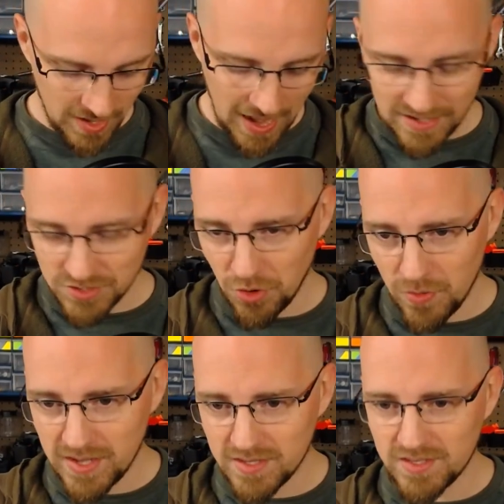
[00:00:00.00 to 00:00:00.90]
As
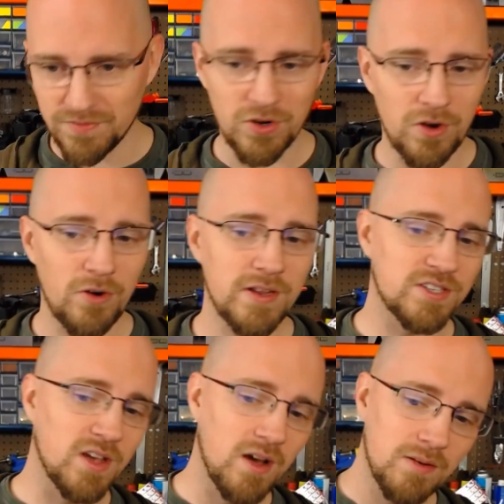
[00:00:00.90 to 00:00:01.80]
always, if you're not already
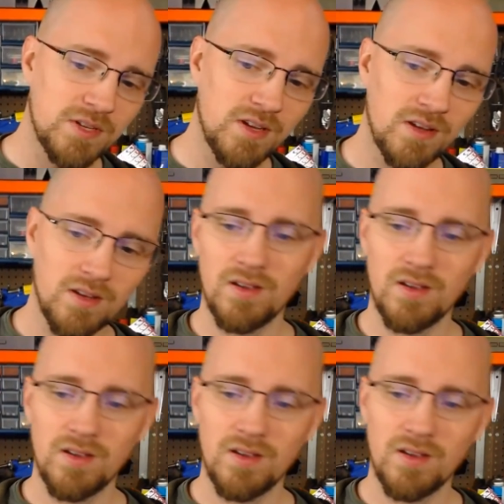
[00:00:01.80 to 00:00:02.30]
subbed,